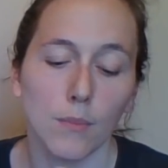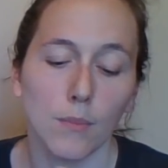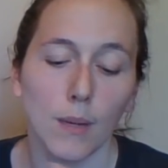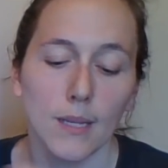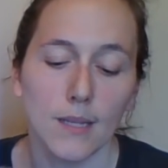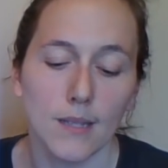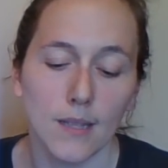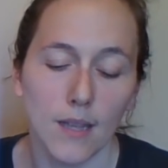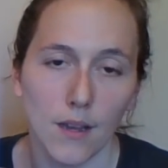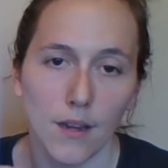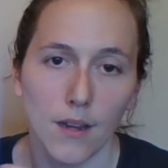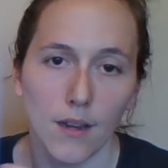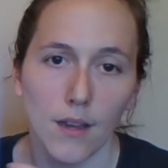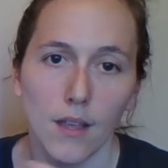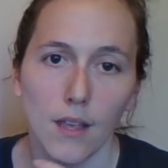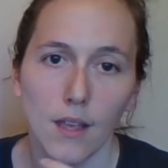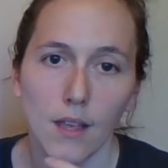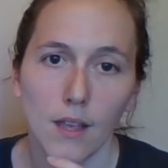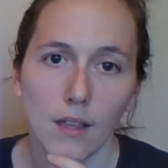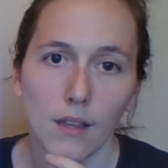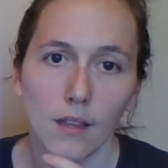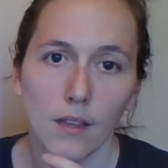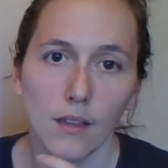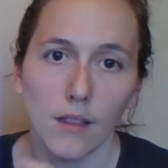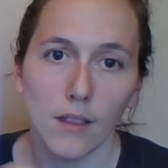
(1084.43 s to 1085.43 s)
My son
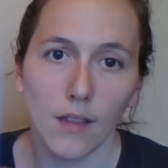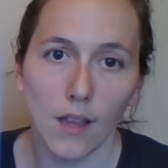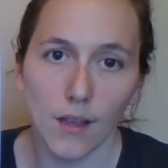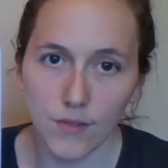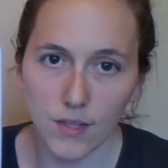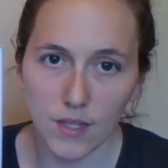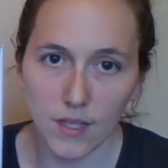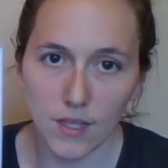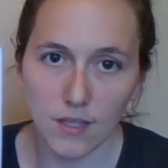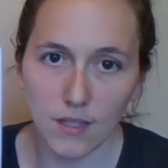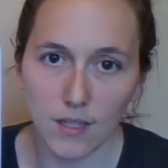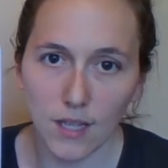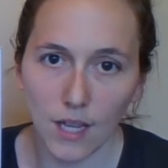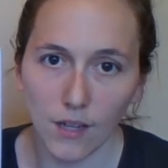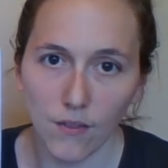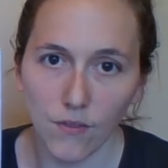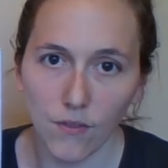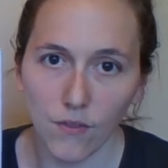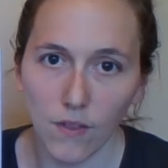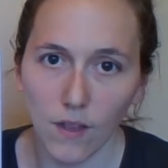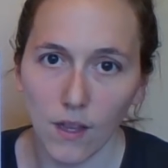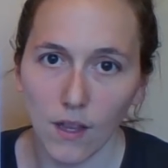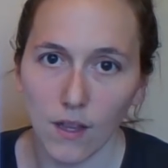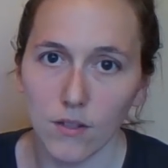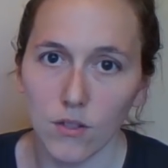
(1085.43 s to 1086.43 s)
loves this kind
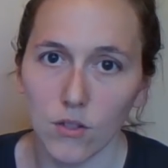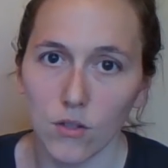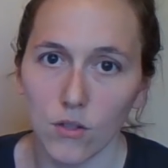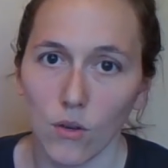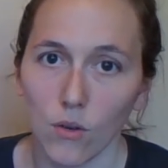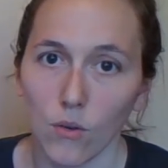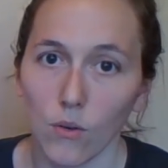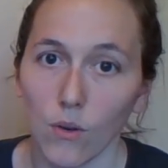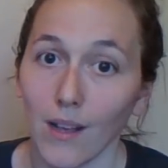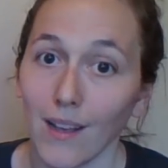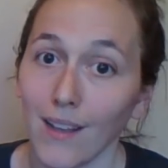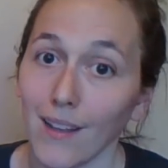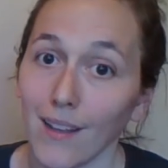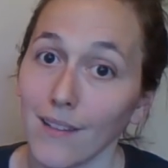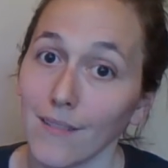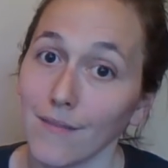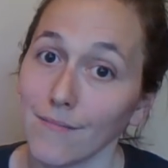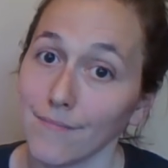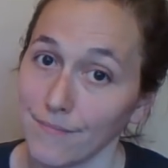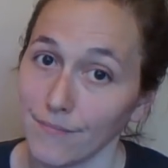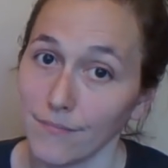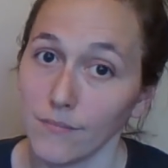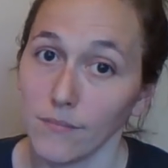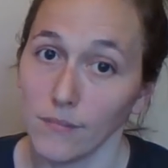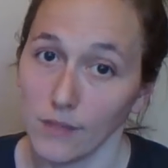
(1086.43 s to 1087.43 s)
of thing. So, and
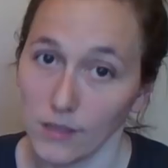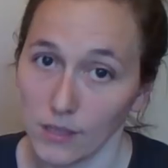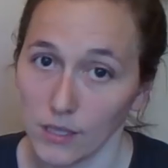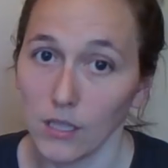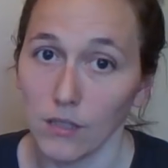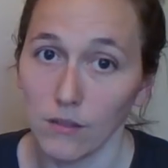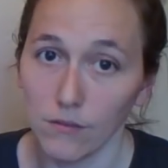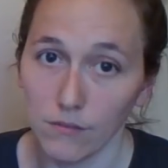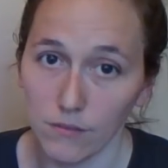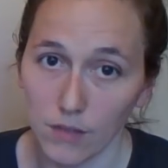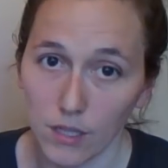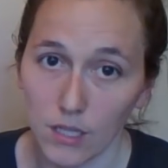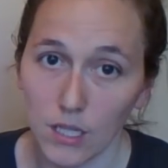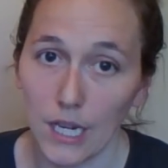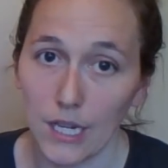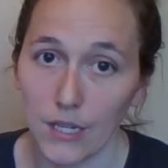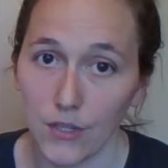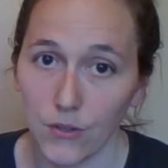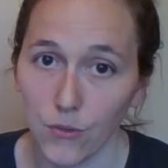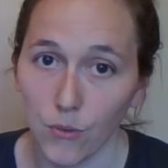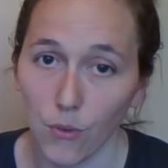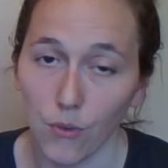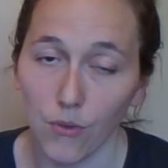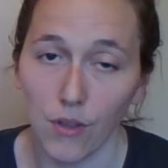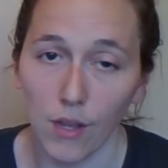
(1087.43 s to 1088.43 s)
the
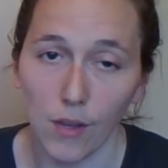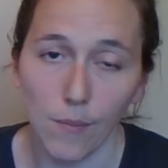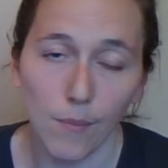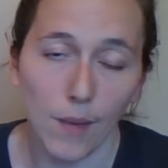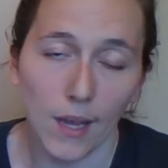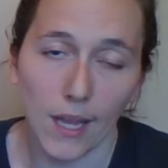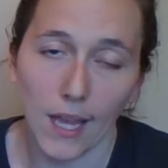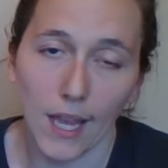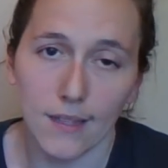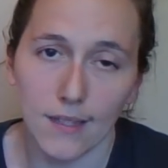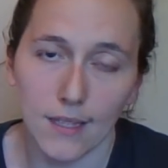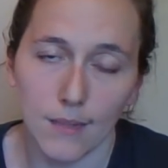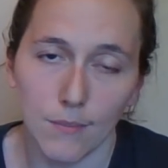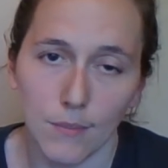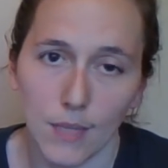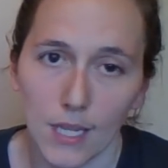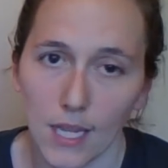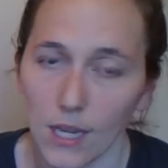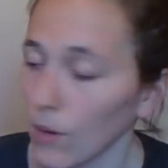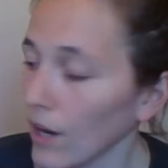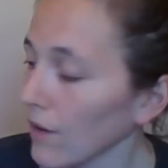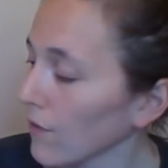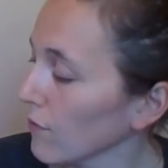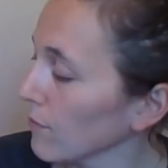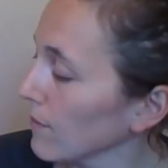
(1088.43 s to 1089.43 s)
dinosaur theme, I can't seem to get
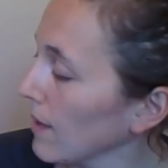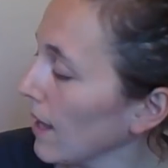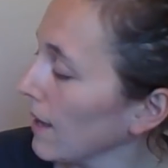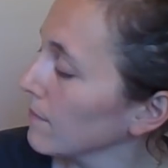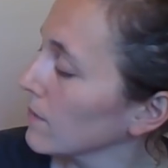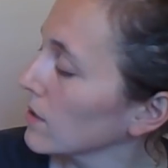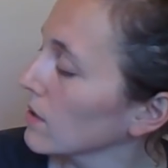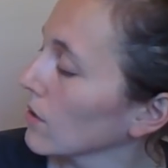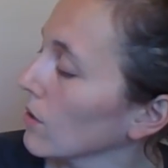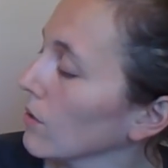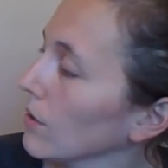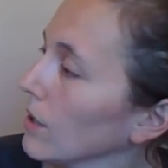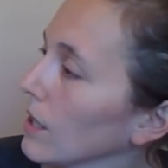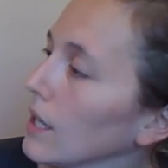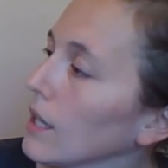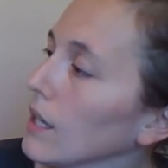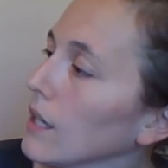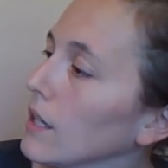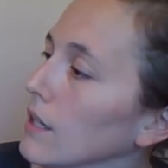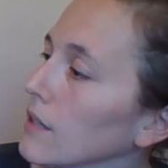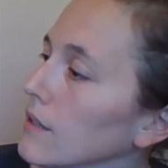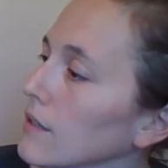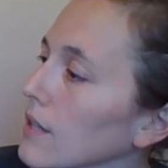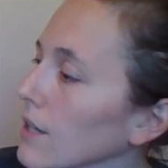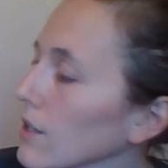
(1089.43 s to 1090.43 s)
away from that. So
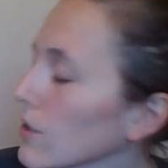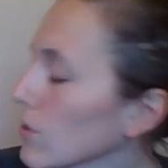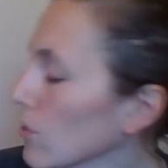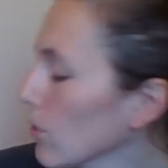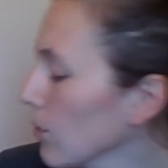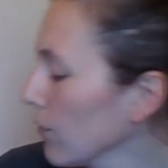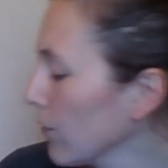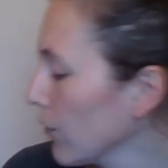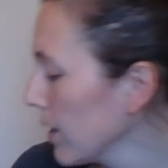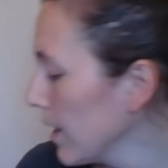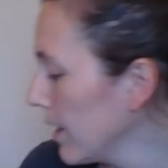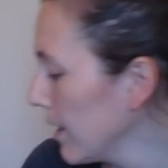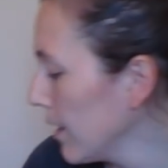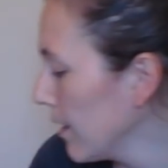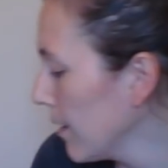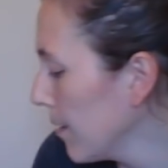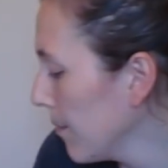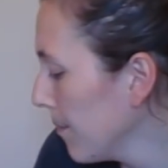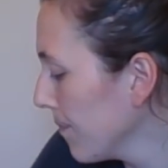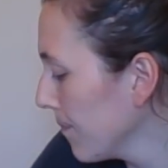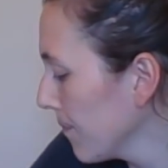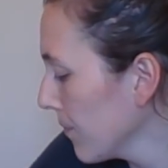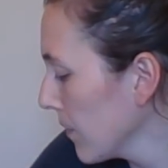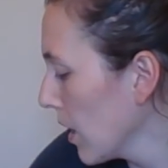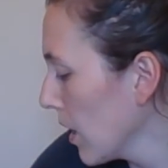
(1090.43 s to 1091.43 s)
dinosaur for
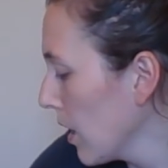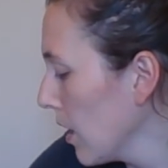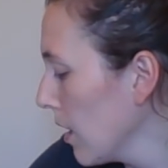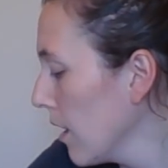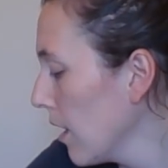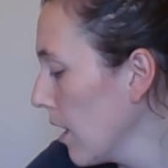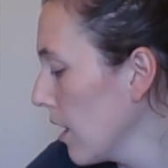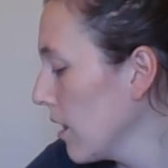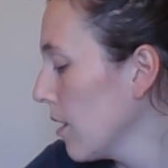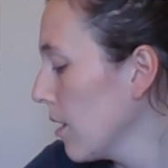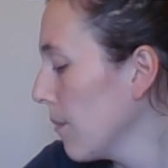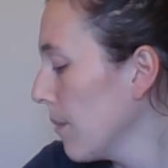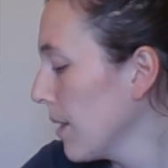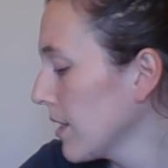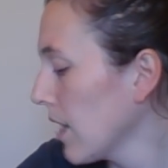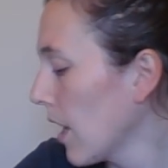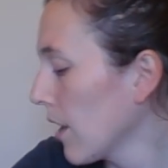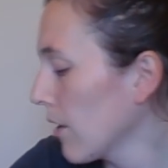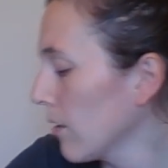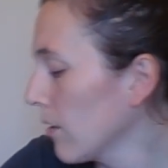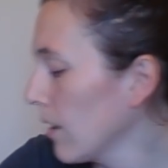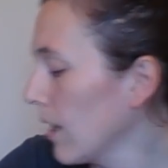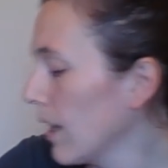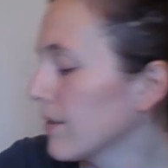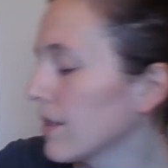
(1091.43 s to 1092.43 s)
him. And then my
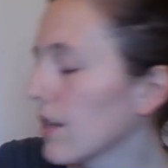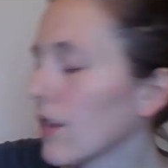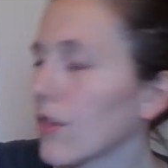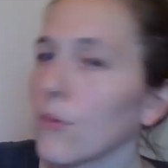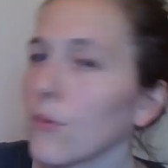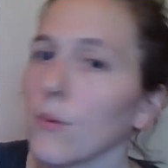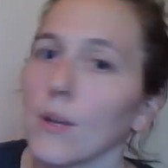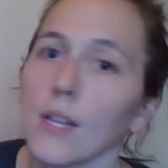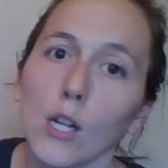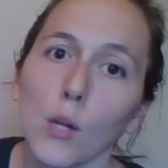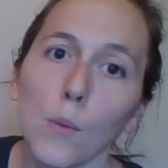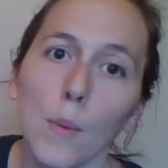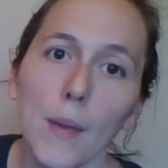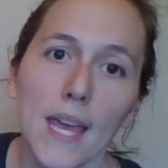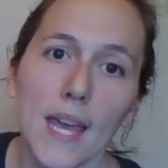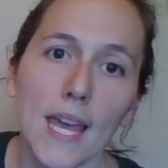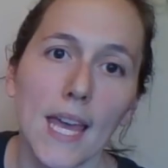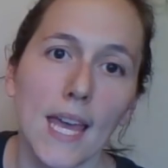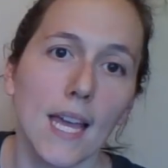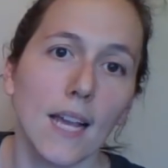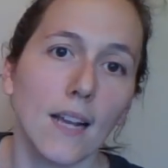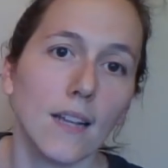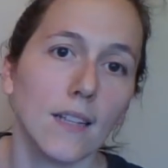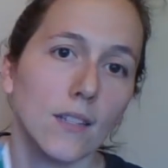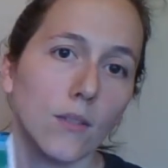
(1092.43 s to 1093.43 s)
daughter loves the 3 Little
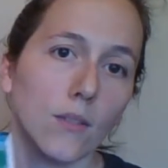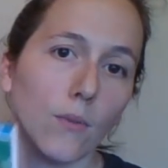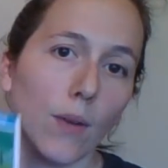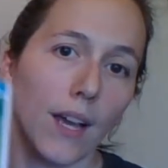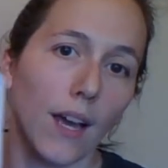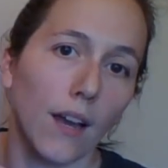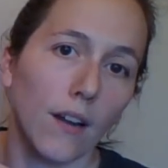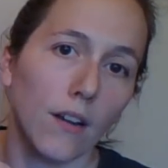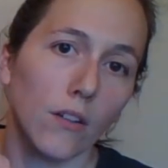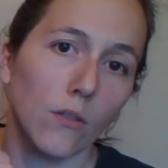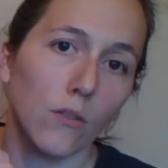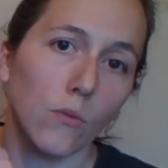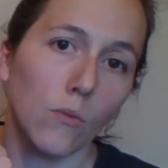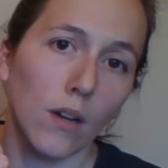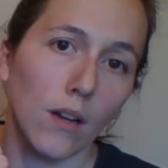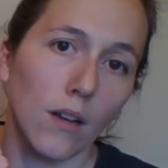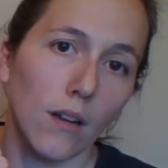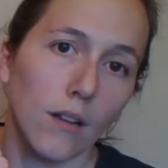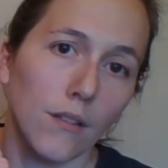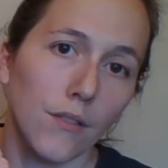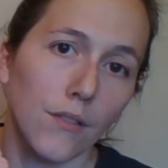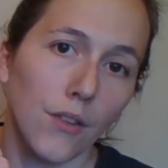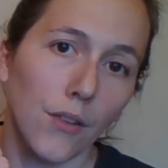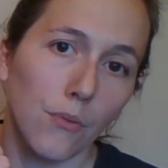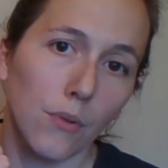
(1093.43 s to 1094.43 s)
Pigs. So I got her
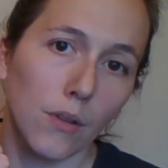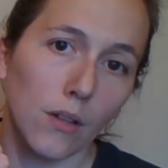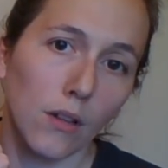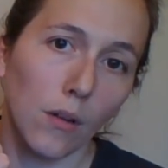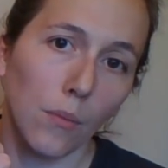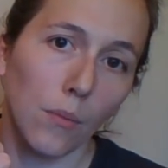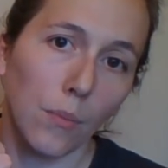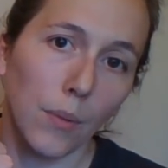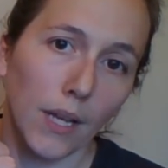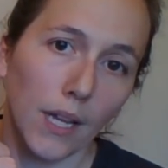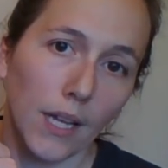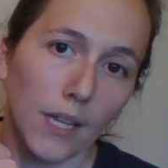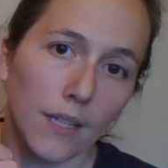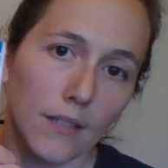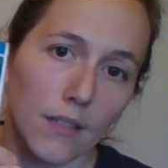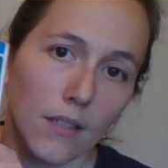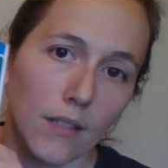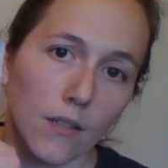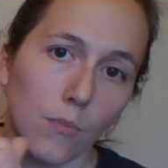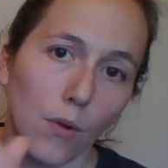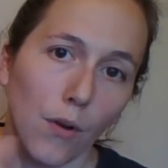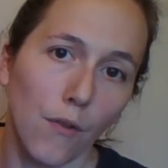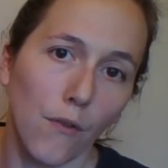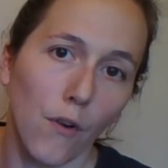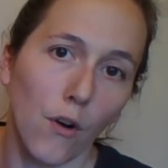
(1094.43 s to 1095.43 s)
one, the 3 Little Piggies.
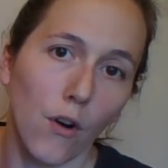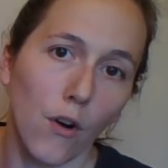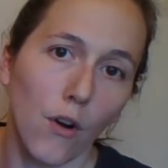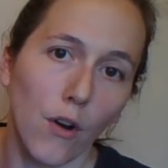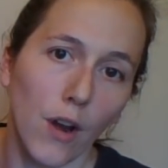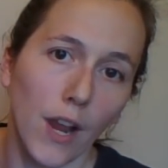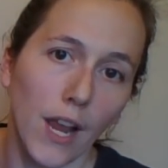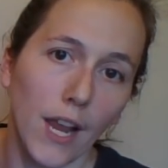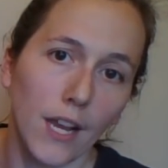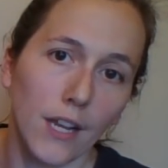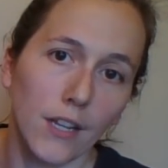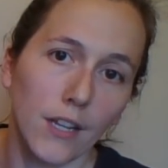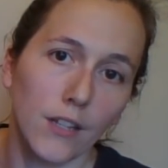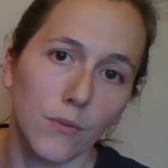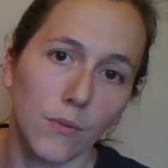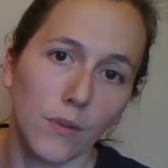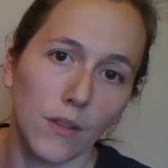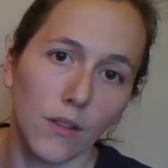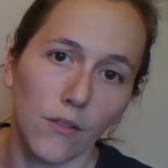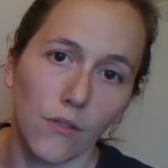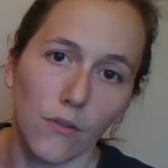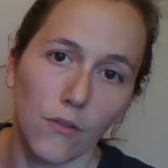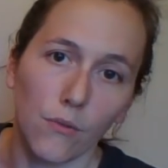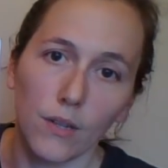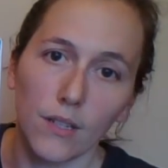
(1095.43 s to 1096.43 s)
It's more for her age with
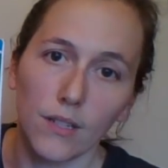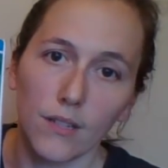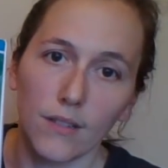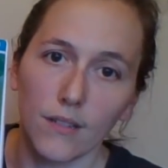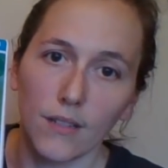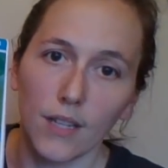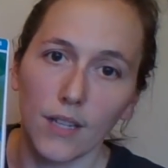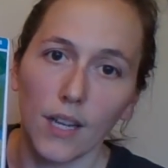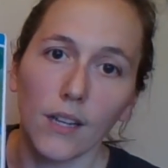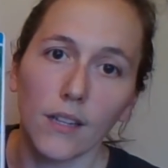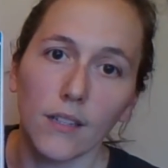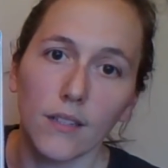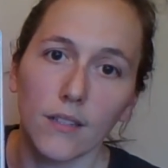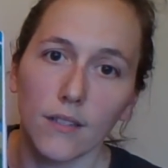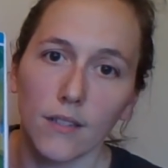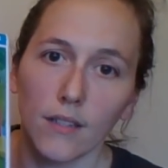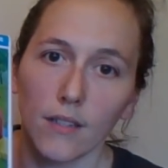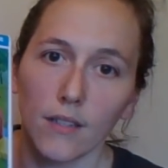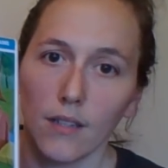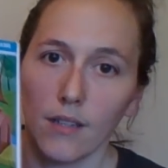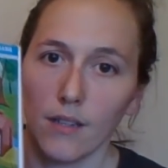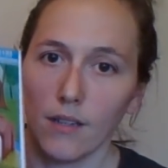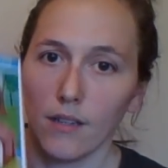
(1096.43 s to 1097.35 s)
the 3 to 6.